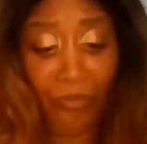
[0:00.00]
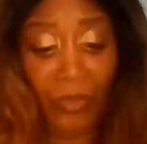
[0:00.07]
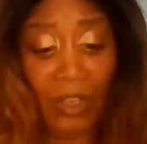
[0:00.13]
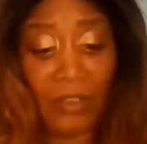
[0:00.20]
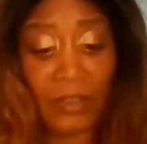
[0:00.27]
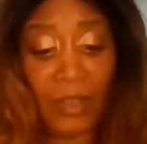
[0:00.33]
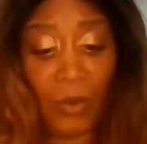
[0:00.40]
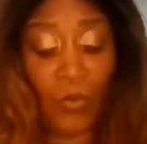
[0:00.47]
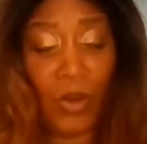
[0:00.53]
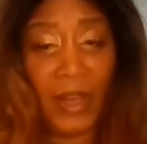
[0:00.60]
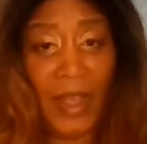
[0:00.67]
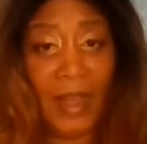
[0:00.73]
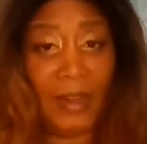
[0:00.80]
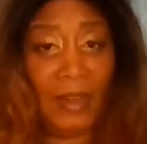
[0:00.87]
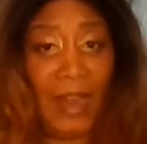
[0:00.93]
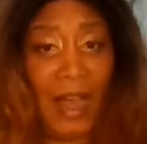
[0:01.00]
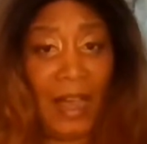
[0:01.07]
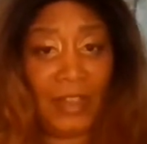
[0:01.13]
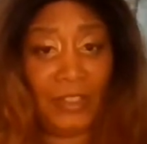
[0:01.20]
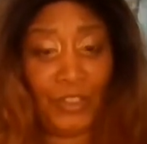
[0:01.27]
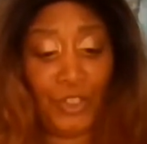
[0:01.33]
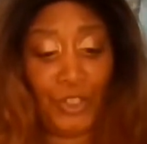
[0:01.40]
someone had
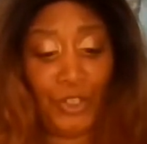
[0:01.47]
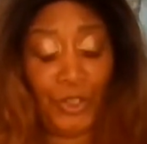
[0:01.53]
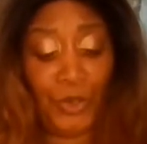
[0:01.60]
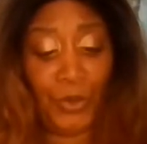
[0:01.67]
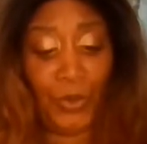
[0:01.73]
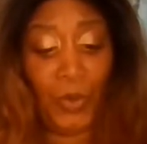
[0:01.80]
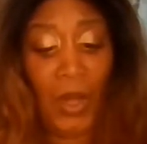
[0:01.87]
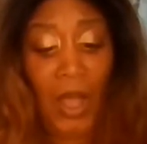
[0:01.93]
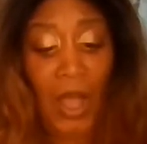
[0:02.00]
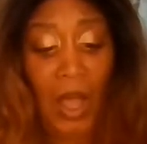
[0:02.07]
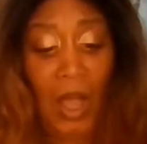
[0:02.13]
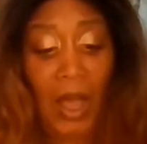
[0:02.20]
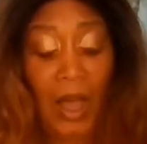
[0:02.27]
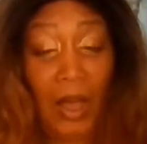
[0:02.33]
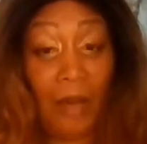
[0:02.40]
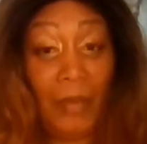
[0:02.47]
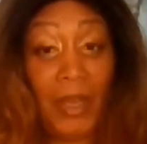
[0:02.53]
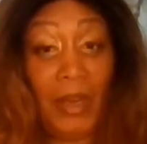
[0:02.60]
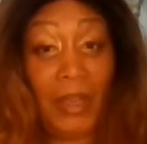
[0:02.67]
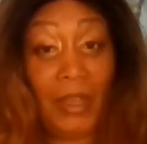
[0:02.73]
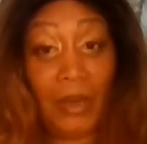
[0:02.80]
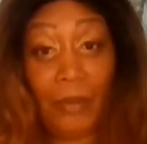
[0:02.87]
lied to you, um,
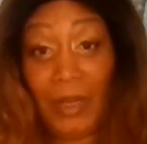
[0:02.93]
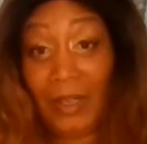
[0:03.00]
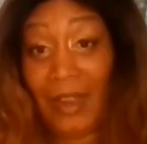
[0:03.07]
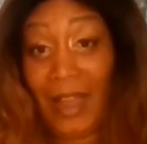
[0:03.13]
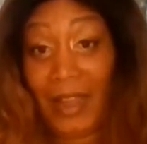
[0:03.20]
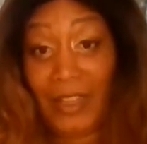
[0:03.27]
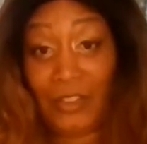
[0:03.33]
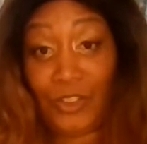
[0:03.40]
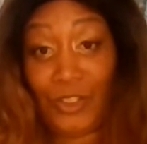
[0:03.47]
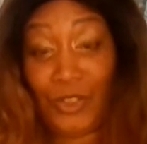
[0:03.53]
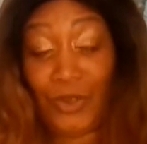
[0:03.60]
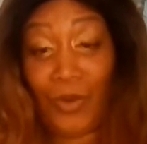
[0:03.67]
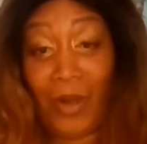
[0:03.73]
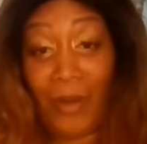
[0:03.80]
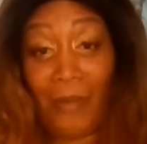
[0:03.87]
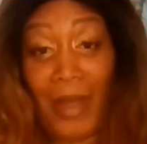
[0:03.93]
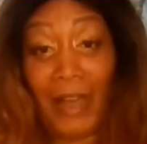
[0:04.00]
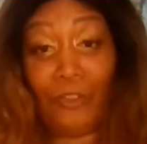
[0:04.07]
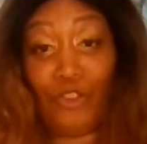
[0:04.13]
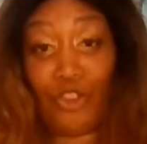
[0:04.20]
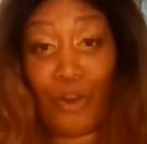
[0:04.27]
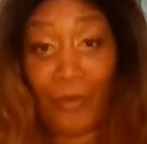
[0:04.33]
and it could have been lying to you
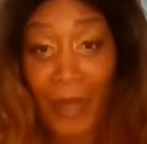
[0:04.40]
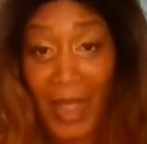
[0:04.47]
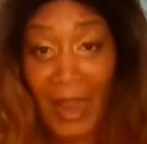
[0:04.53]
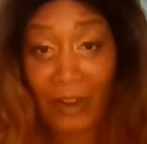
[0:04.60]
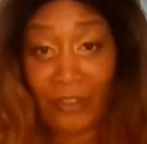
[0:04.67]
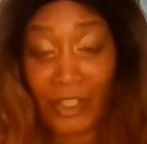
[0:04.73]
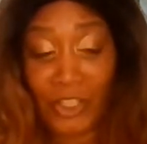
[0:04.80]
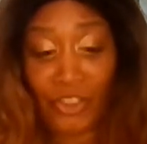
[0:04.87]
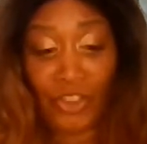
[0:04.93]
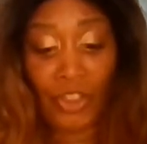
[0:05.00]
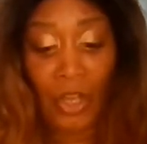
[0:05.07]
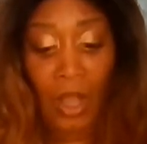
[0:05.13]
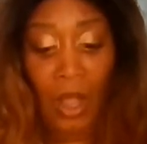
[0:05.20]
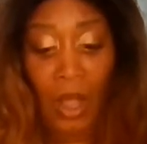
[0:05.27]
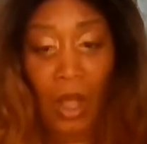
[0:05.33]
about your marriage.